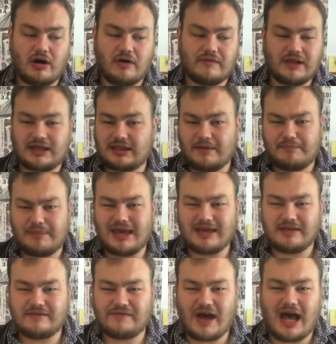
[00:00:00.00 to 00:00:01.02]
like the
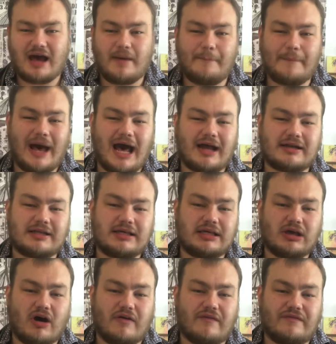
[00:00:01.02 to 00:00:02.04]
main
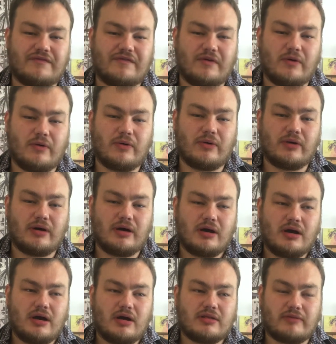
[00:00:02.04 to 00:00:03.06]
baddie of for
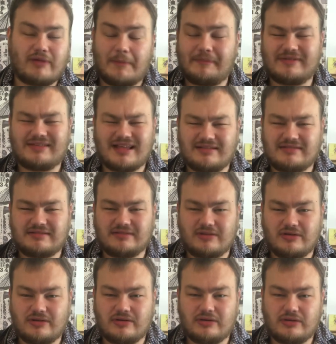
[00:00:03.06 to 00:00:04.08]
that represents
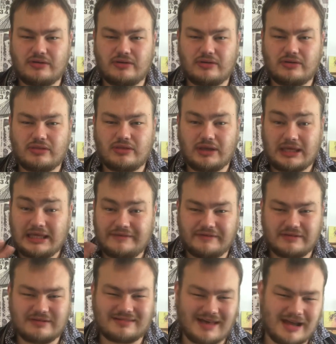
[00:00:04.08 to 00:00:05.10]
the
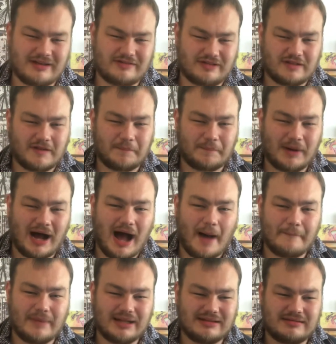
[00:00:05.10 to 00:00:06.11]
evil side of the
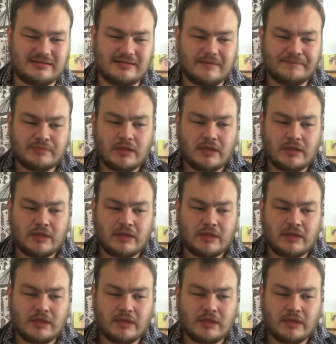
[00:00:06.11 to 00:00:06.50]
department